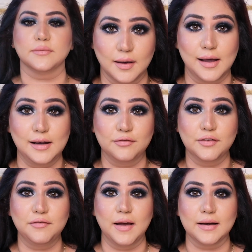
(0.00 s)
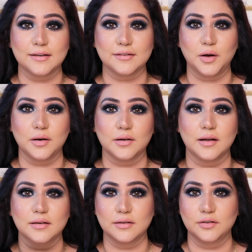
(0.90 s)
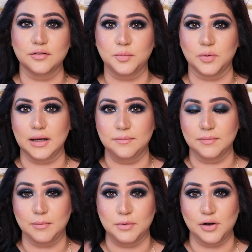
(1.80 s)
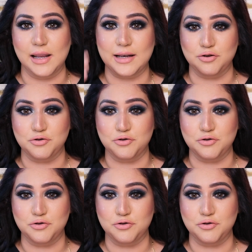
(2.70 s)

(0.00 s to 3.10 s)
I love the fact it's got a continuous spray. I'm gonna let it